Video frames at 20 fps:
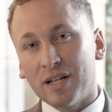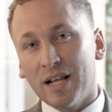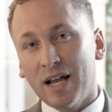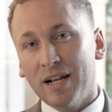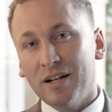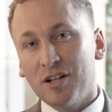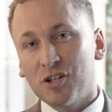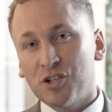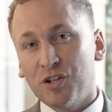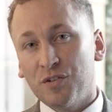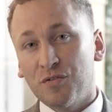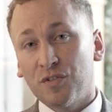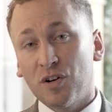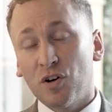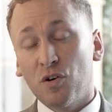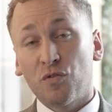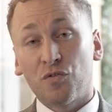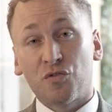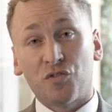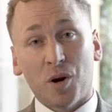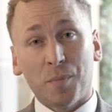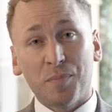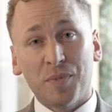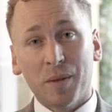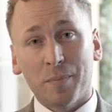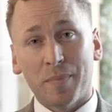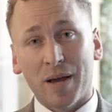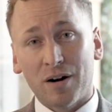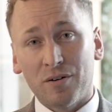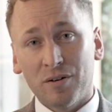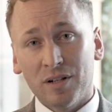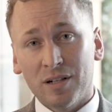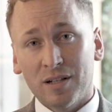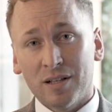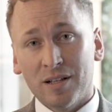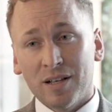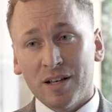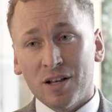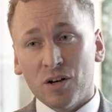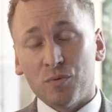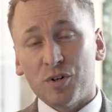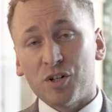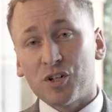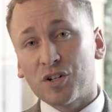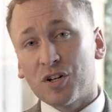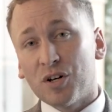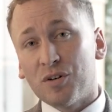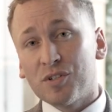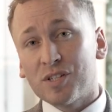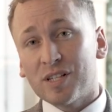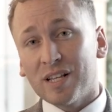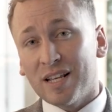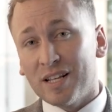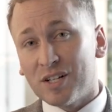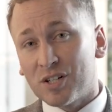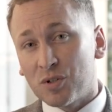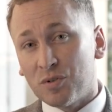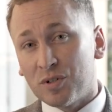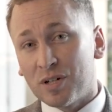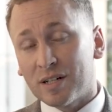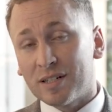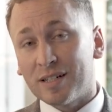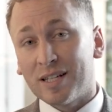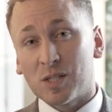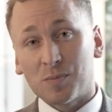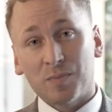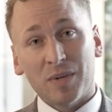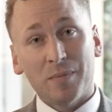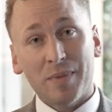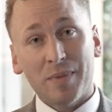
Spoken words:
the energy flow from the barrel, which goes into the display